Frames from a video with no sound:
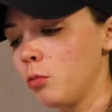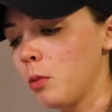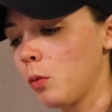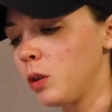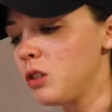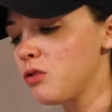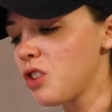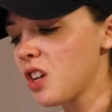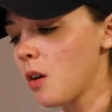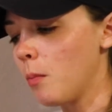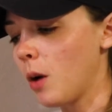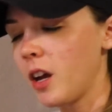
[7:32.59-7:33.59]
But when you take
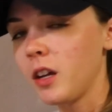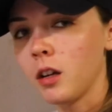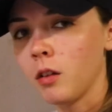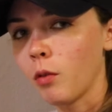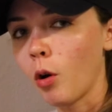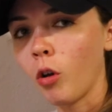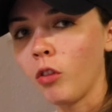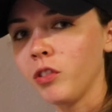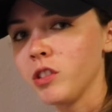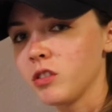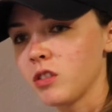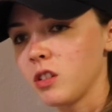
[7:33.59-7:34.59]
a bite of all of
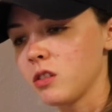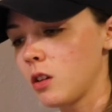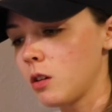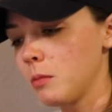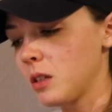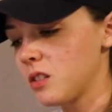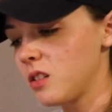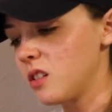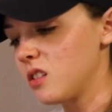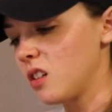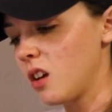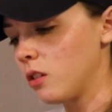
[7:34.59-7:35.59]
these things that are mixed in
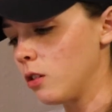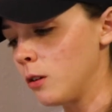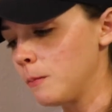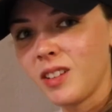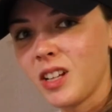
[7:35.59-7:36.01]
together,